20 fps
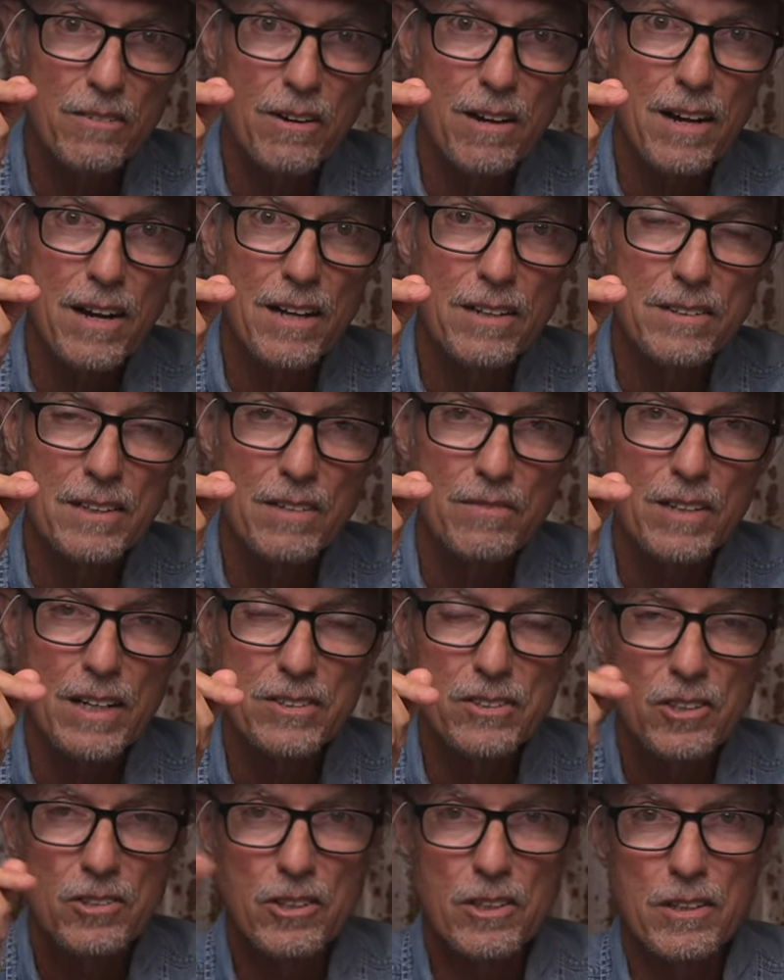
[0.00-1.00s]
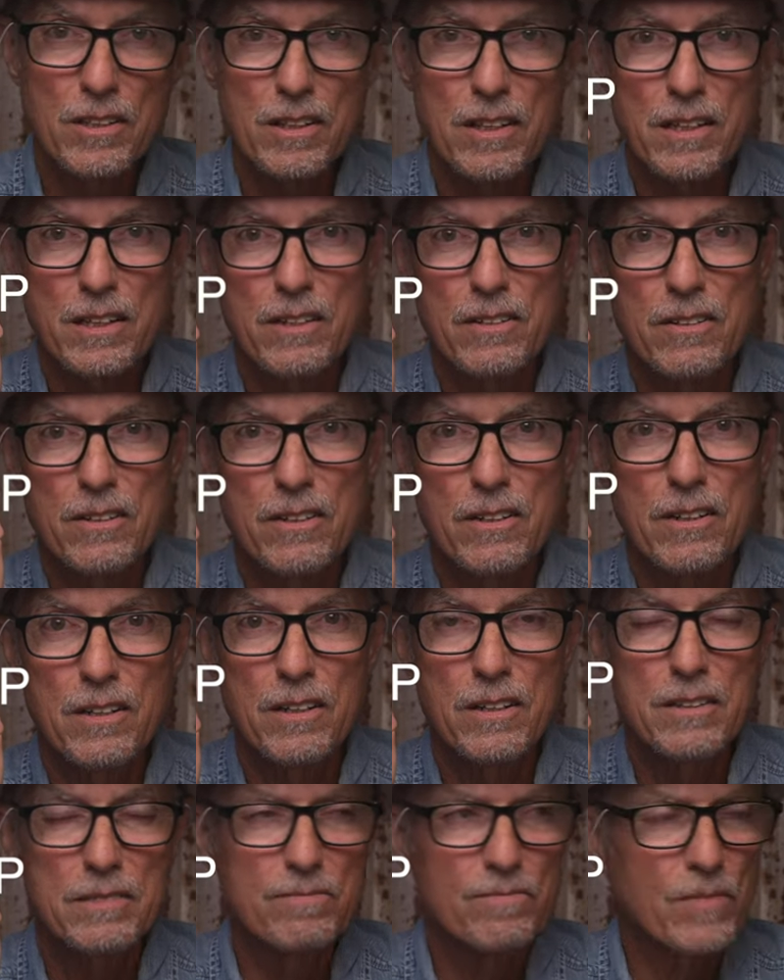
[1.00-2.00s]
Roundup, that's a little later
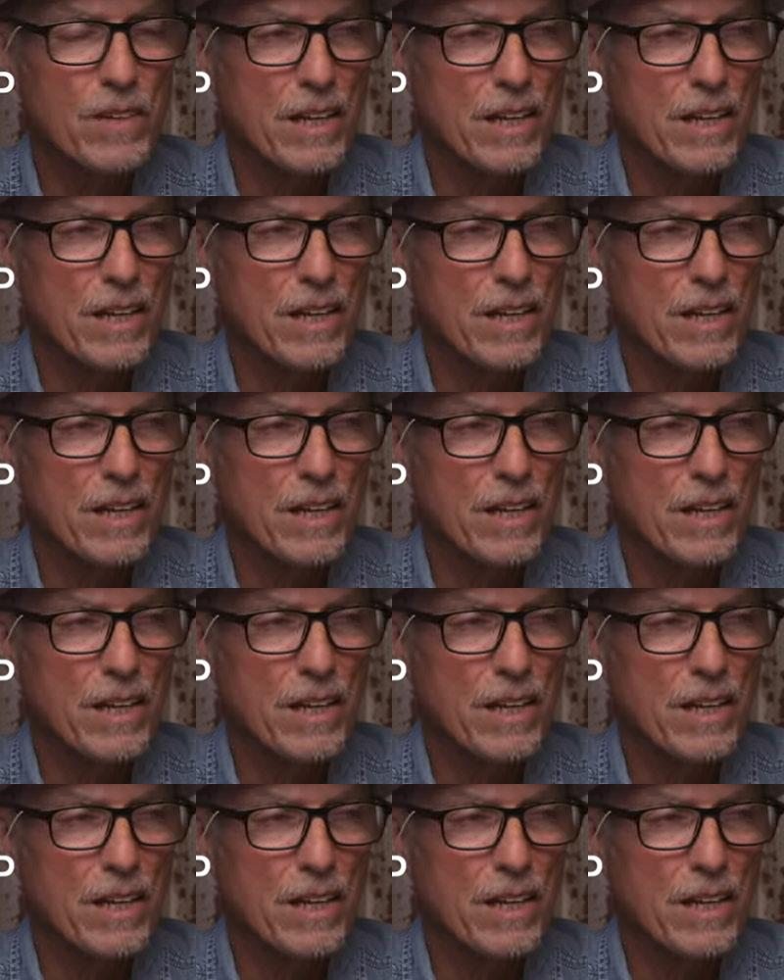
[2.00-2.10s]
on.